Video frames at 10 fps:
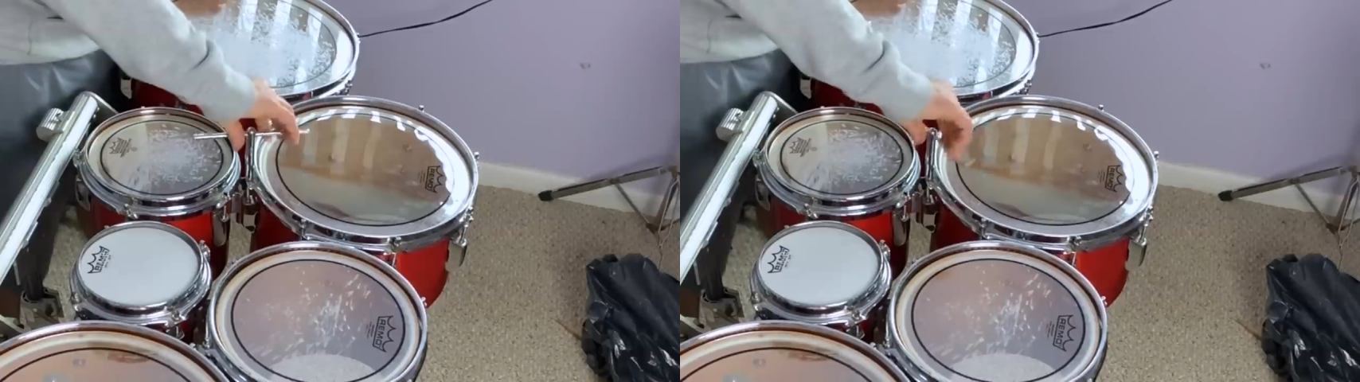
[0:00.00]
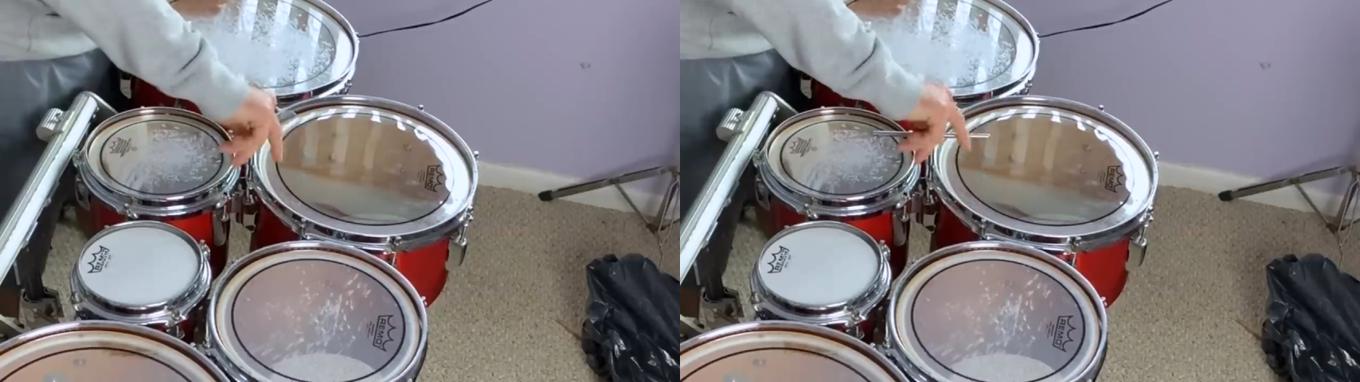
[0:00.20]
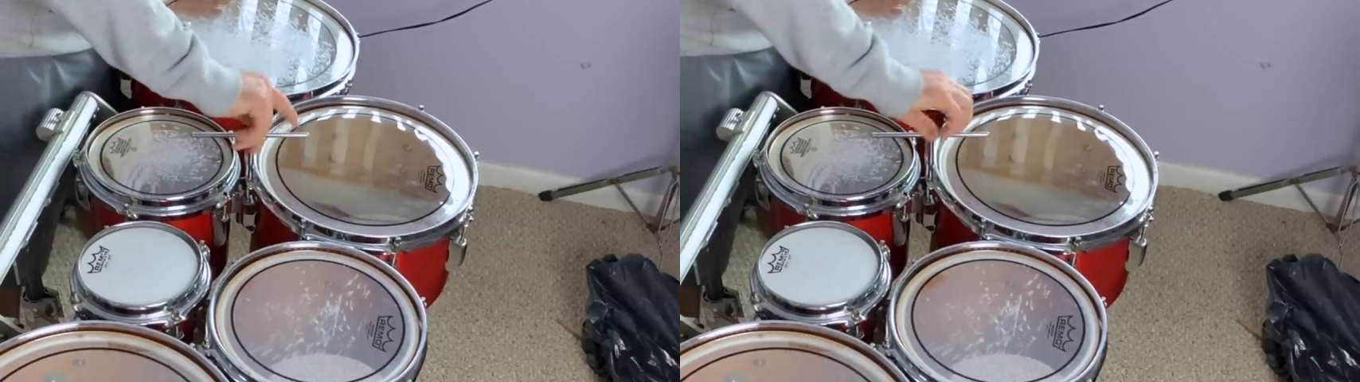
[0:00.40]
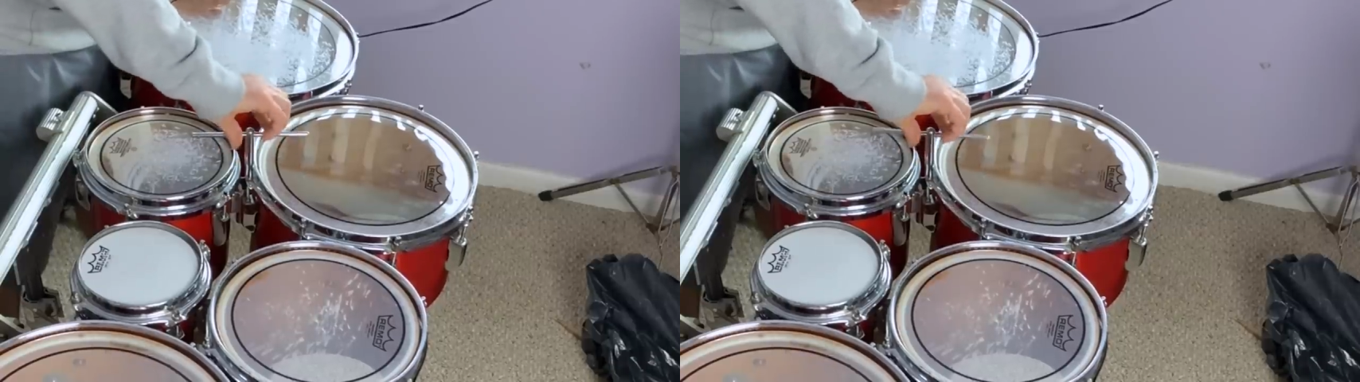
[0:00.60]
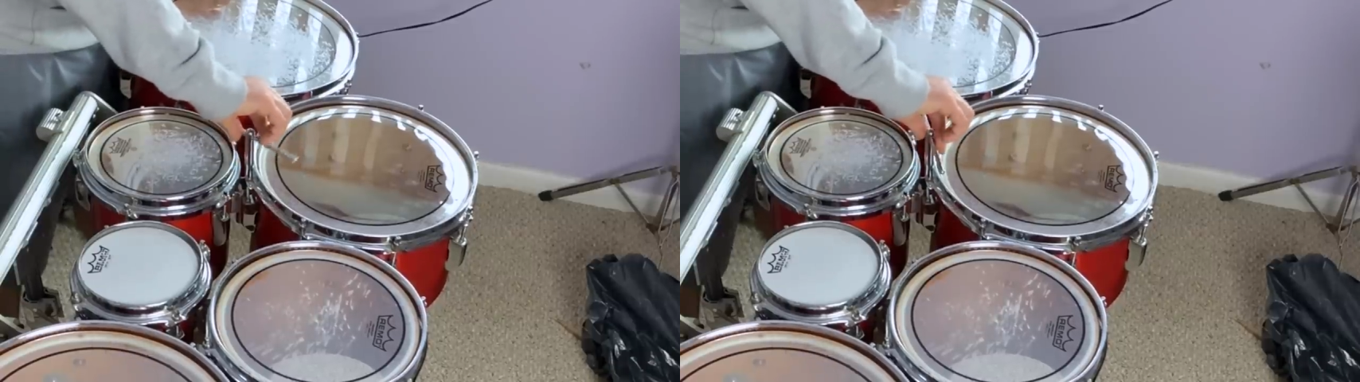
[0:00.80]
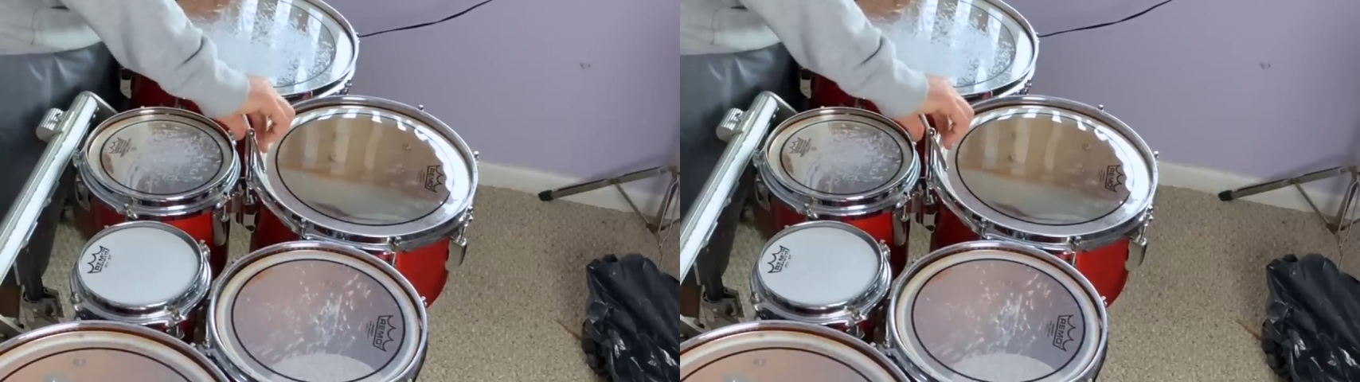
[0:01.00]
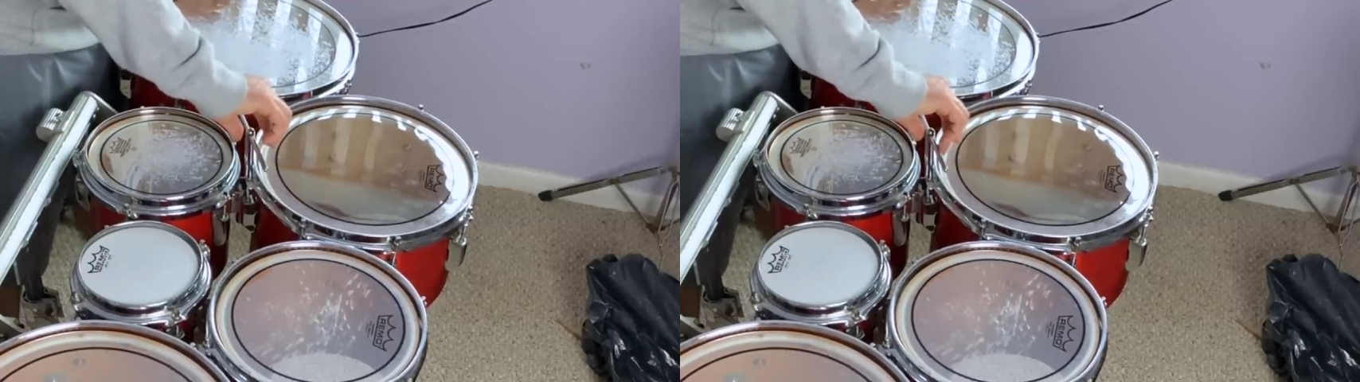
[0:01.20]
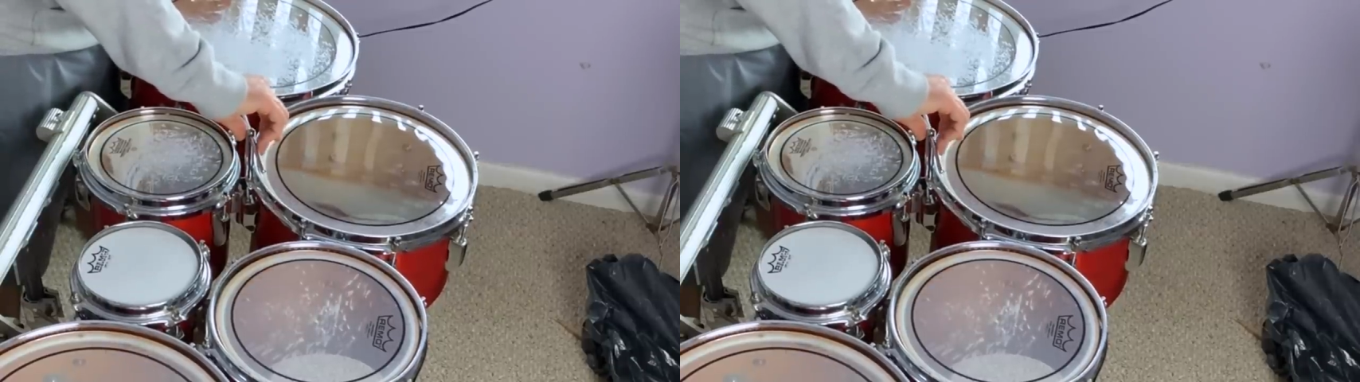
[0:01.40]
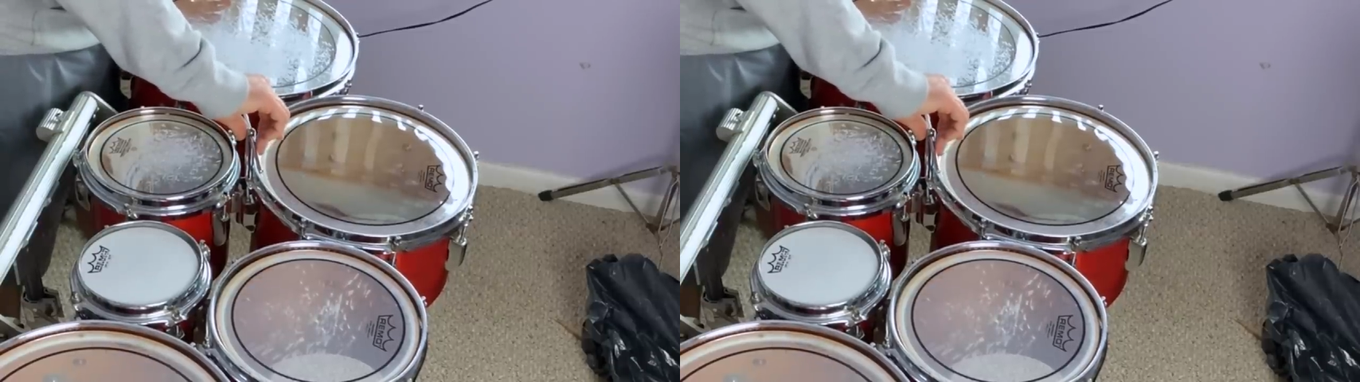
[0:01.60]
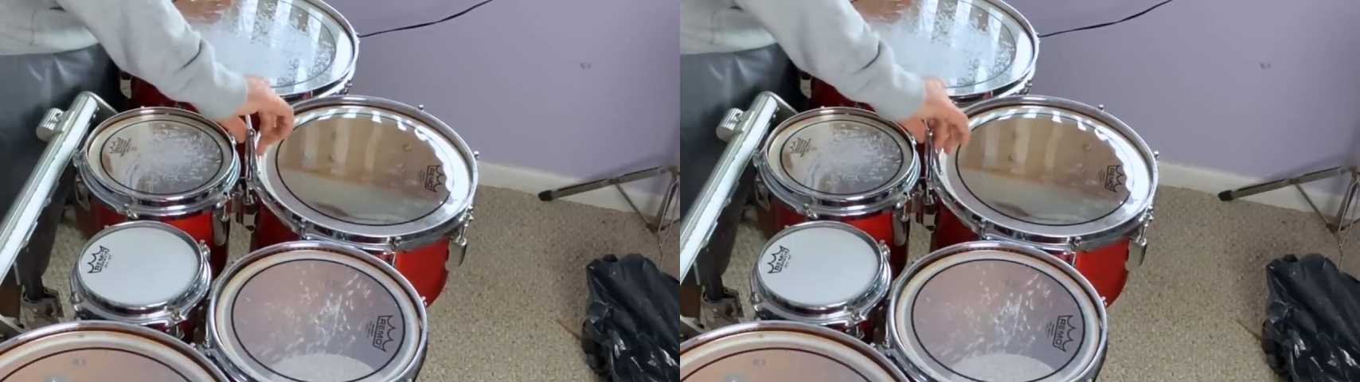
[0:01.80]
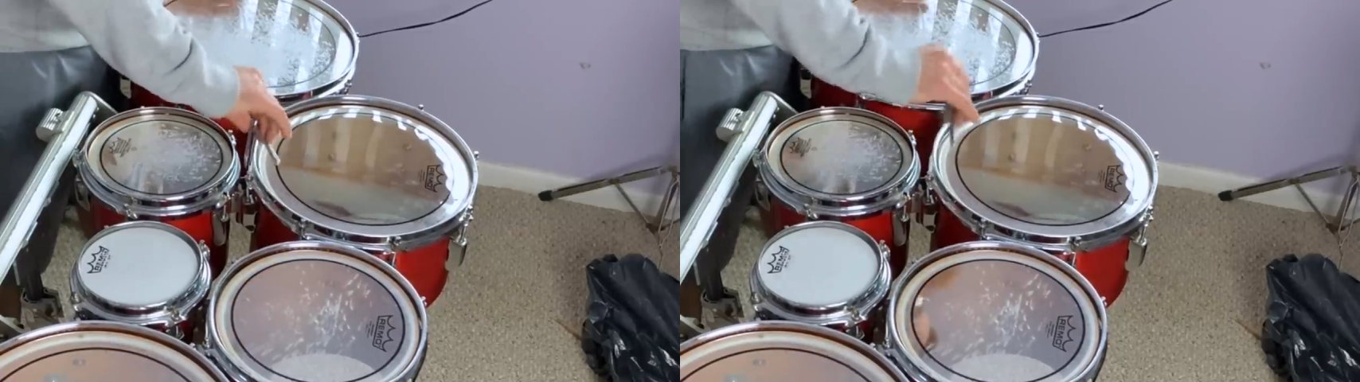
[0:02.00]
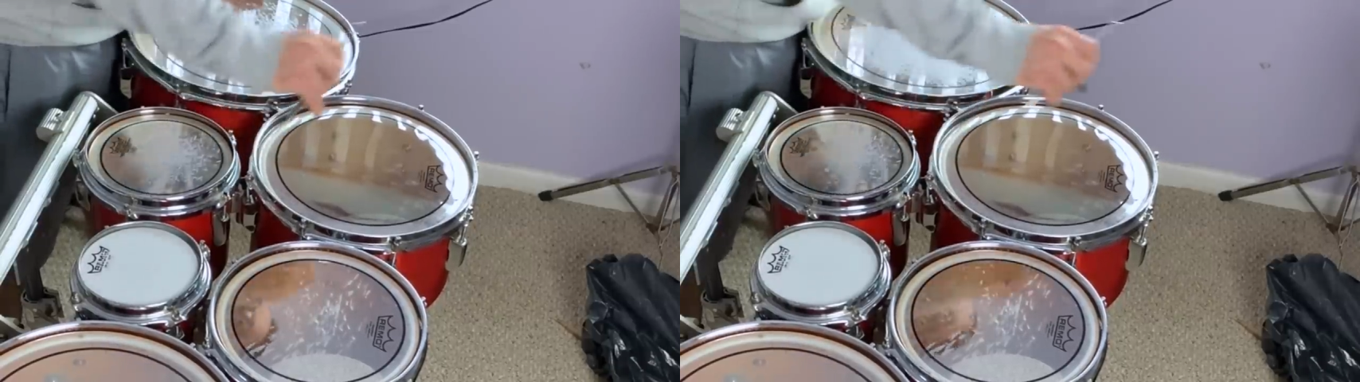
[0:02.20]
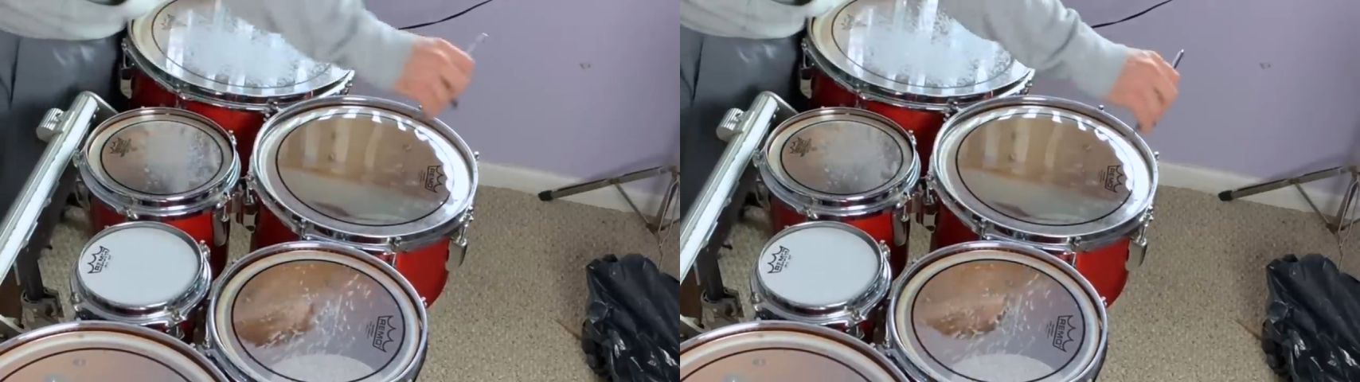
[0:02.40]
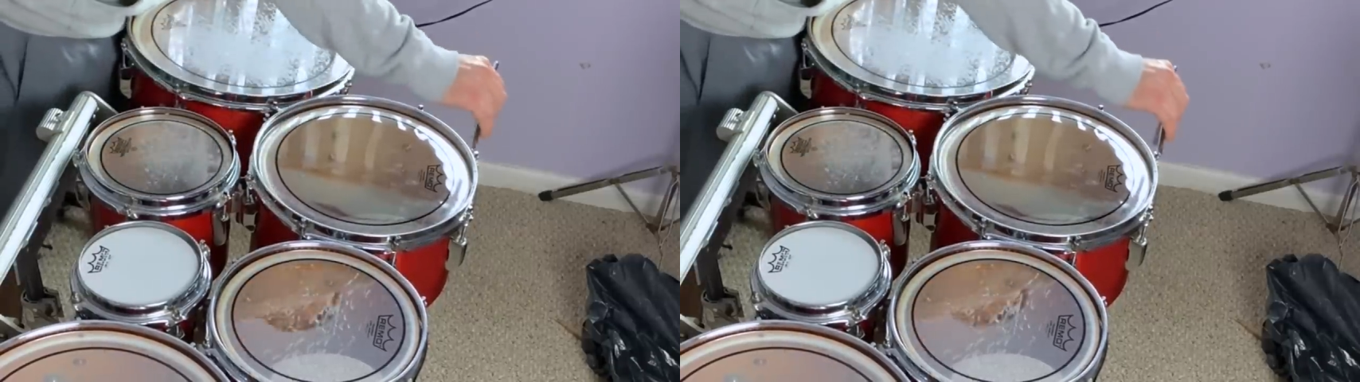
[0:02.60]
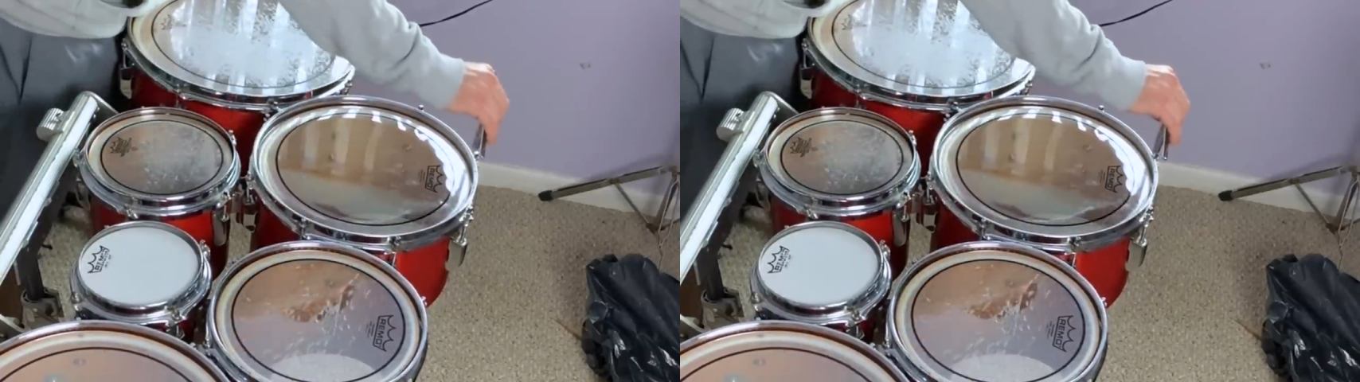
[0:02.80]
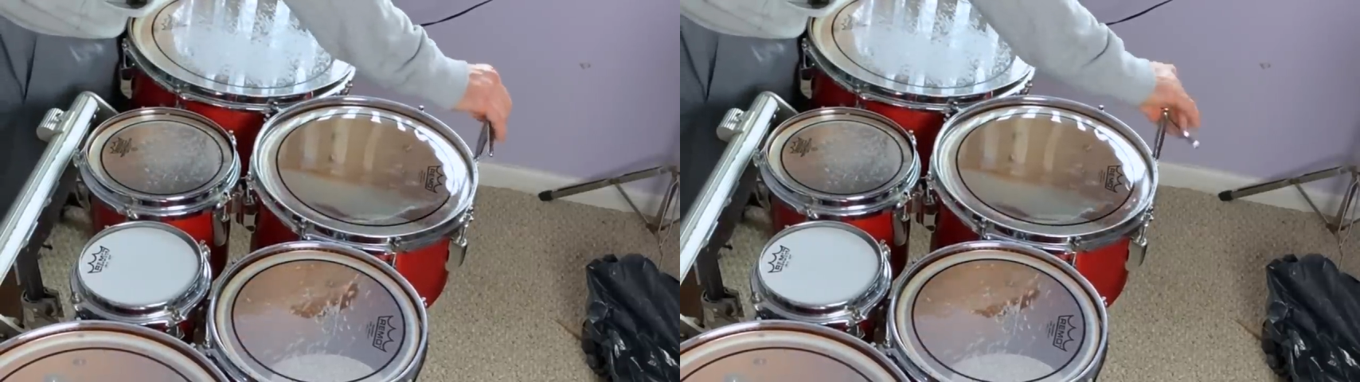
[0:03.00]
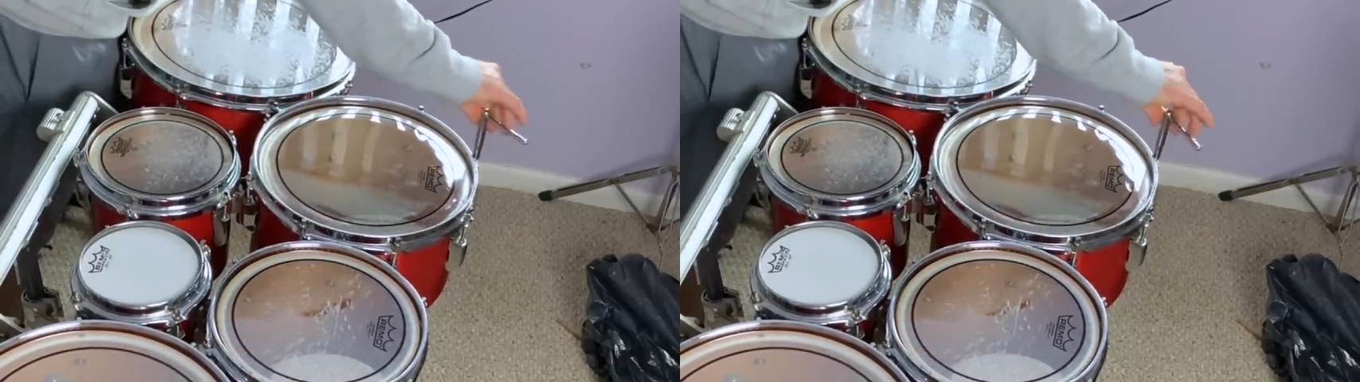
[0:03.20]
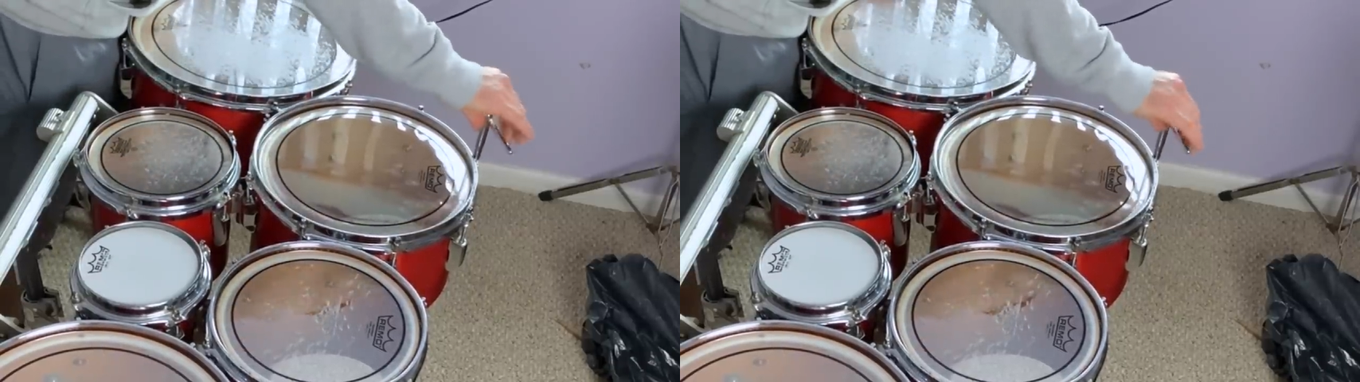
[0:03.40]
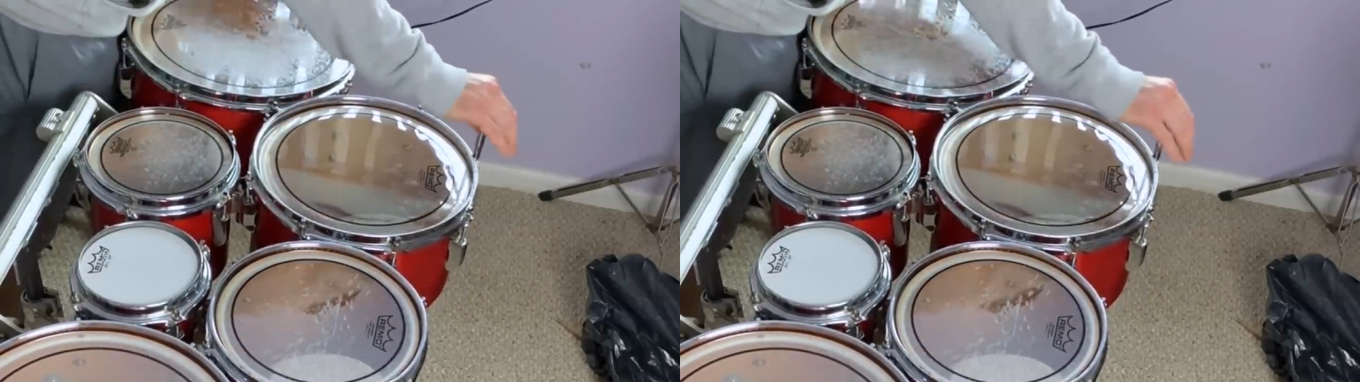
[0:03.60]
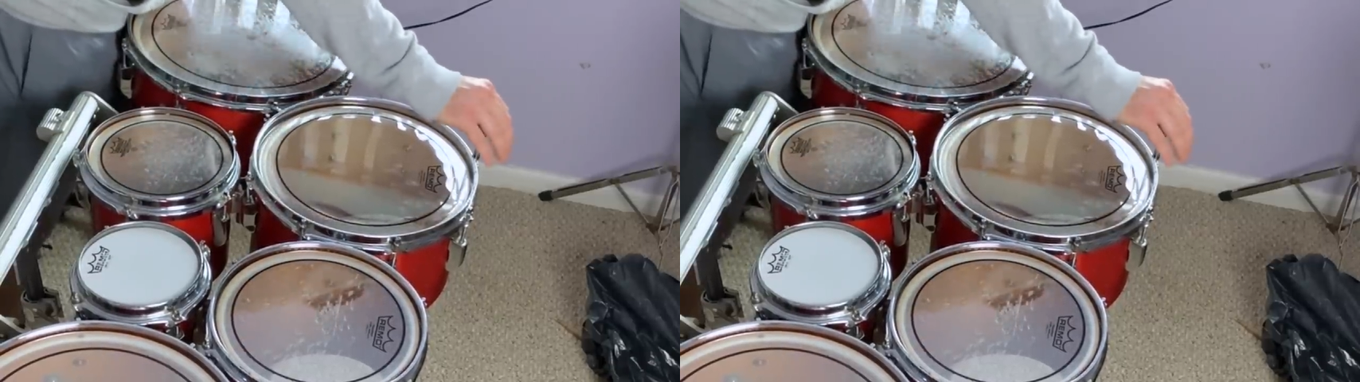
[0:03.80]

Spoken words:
Nobody's mouth can be seen.